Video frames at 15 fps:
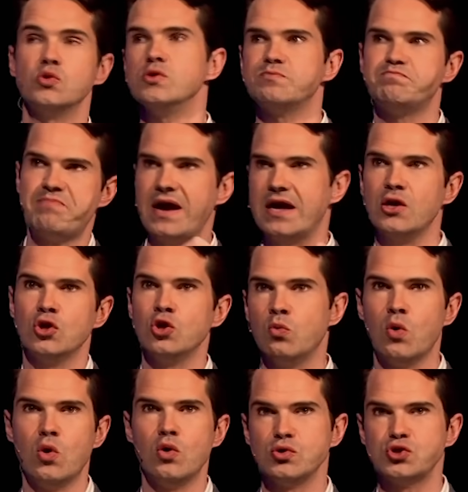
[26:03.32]
He's always banging on
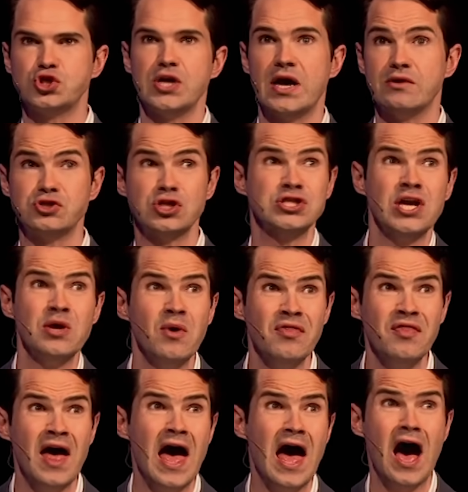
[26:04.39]
the walls, shouting, "Is
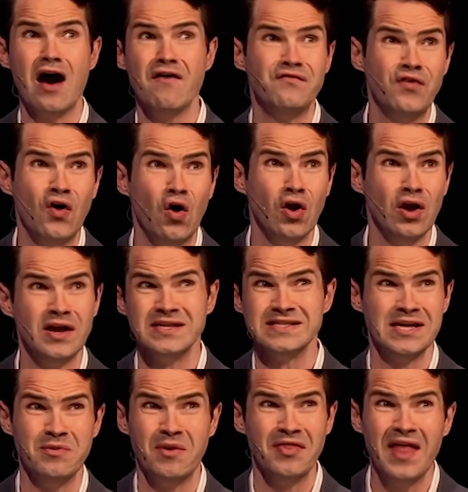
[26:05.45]
anyone there? I've fallen.
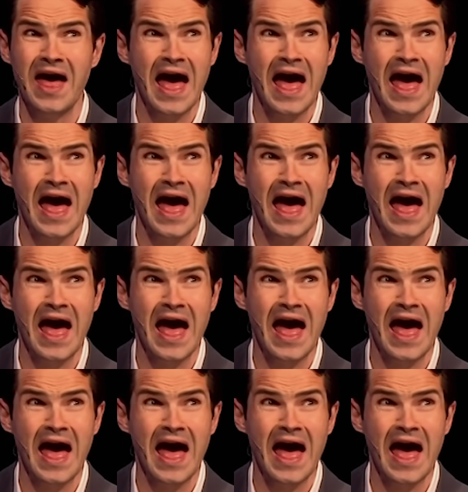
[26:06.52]
Is anyone